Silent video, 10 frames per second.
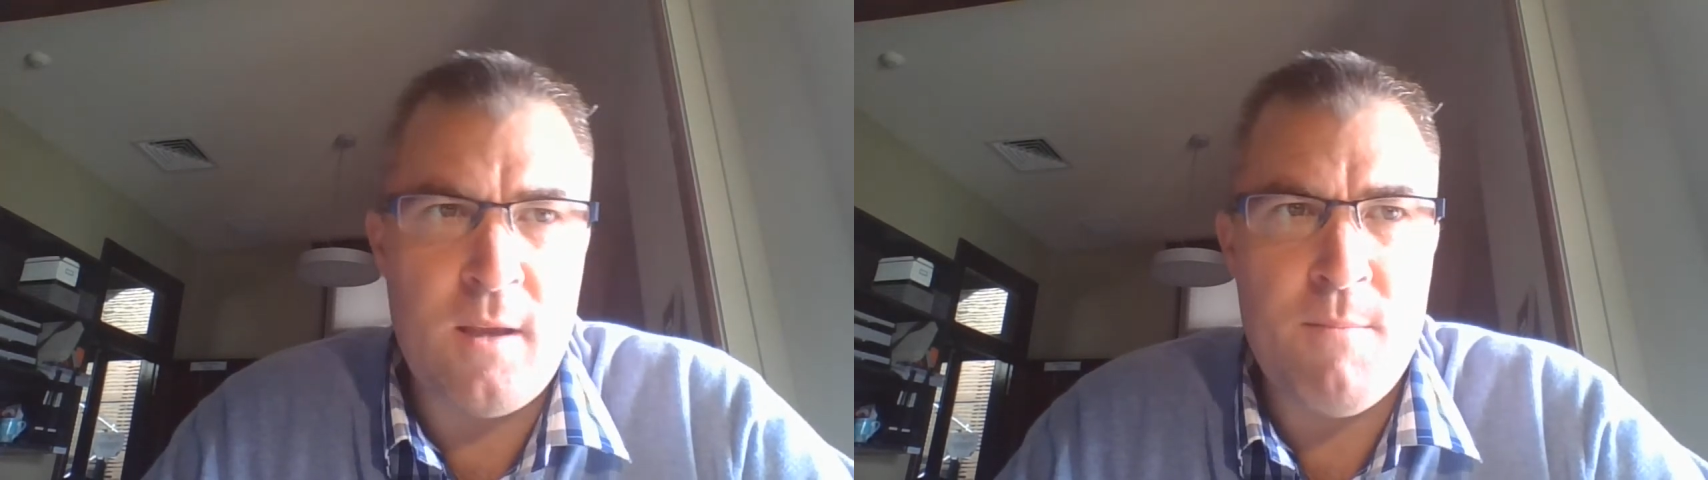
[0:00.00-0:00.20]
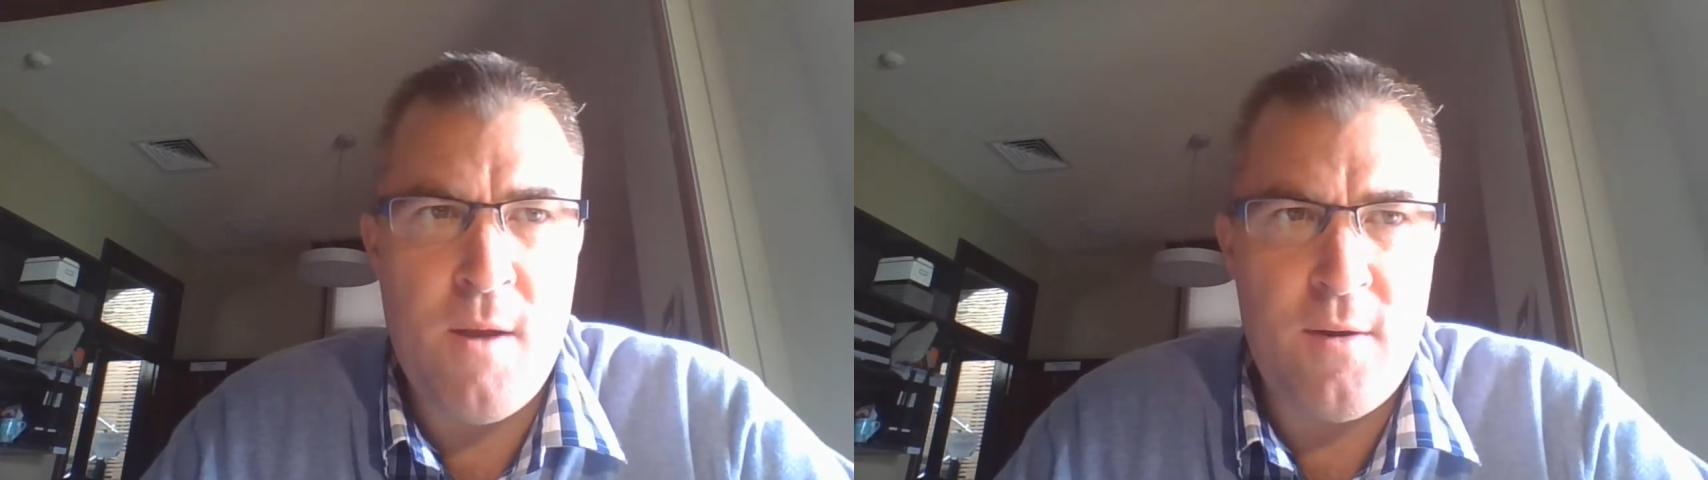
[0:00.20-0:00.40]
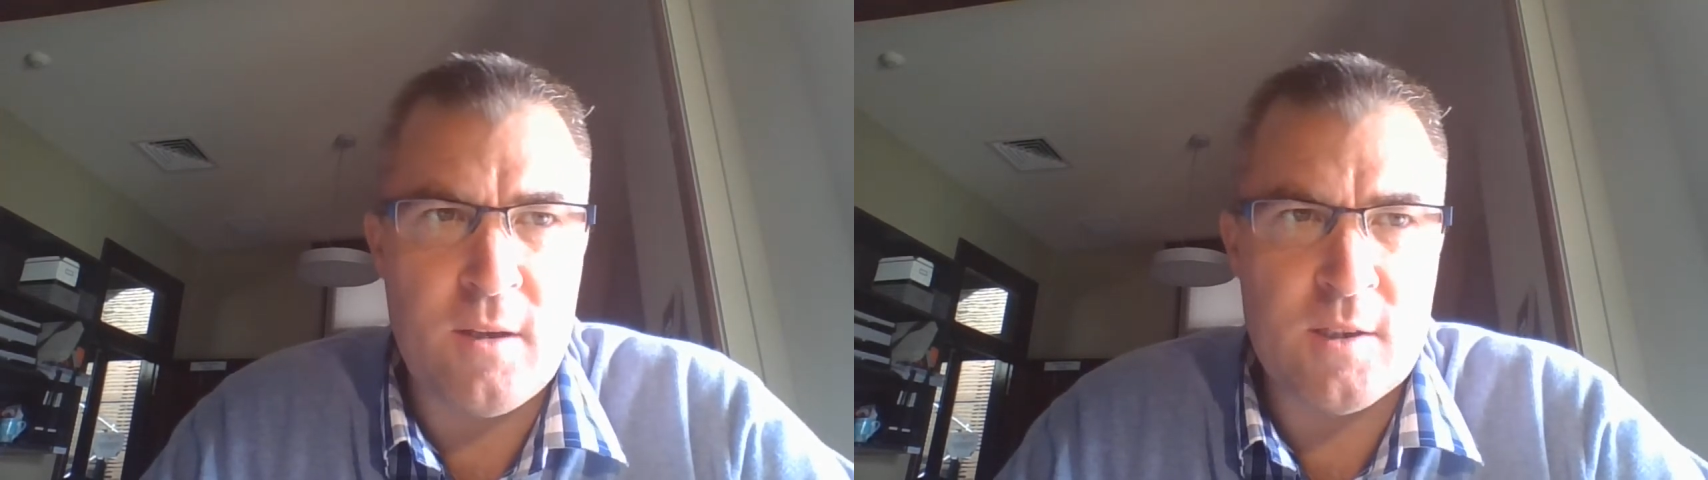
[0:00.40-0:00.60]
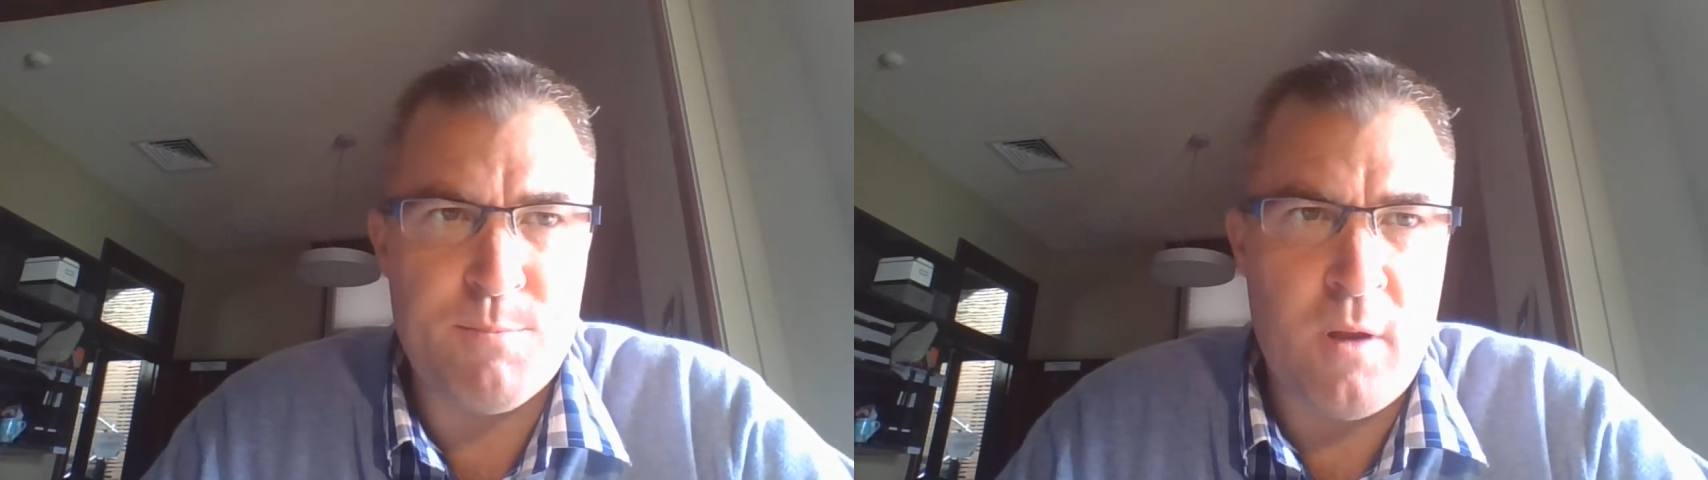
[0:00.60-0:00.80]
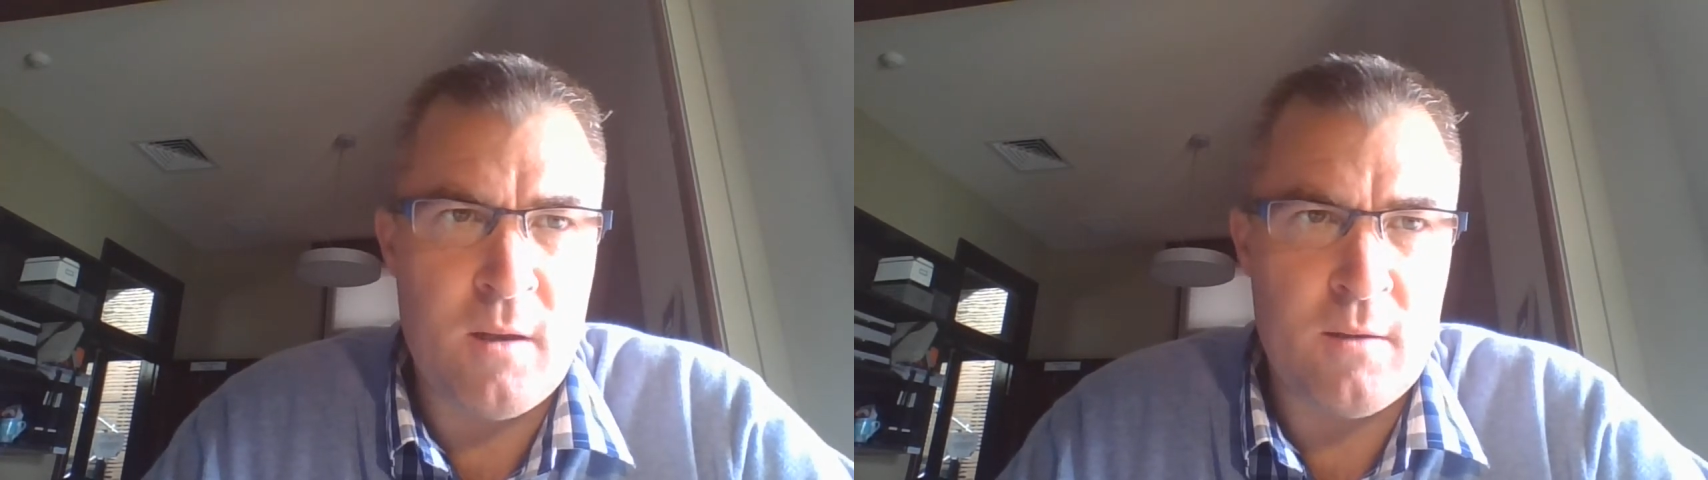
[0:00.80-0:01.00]
Americans
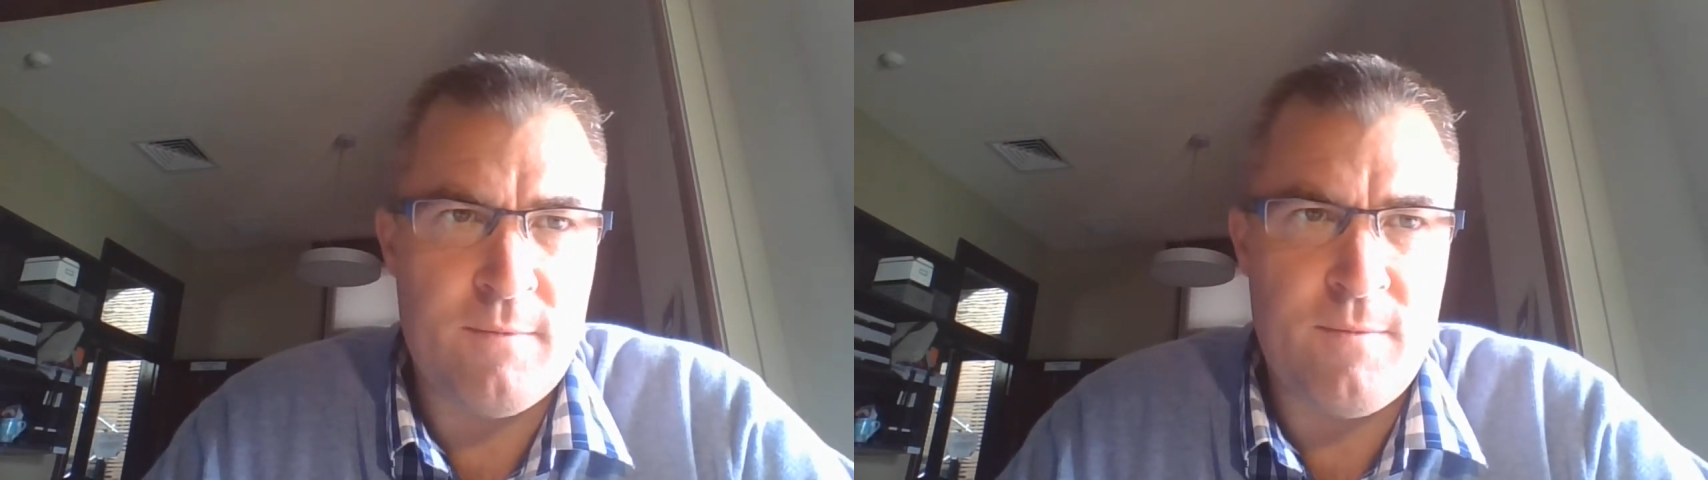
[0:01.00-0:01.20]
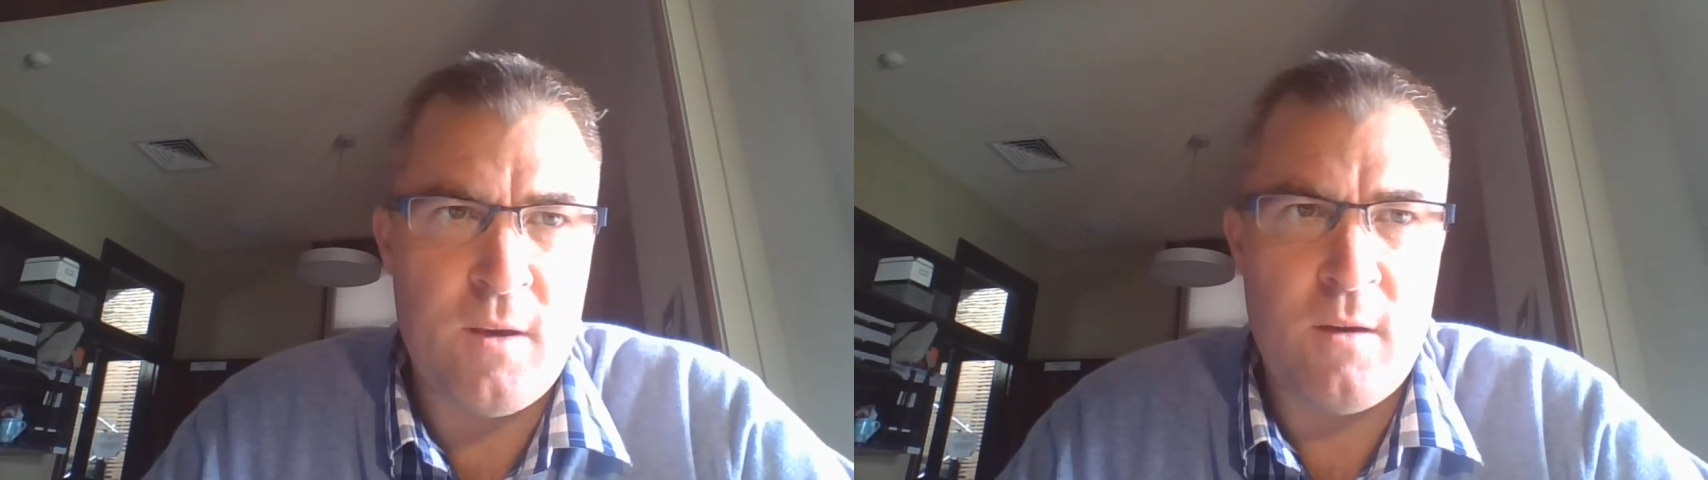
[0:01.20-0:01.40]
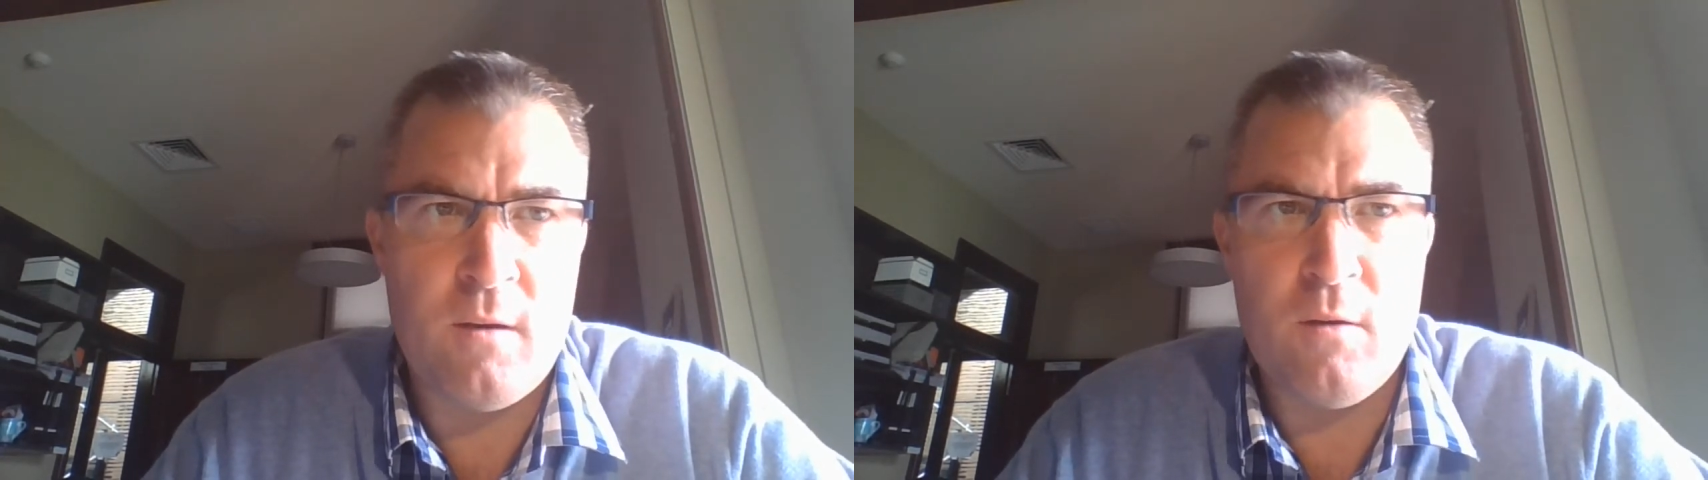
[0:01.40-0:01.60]
play on the fear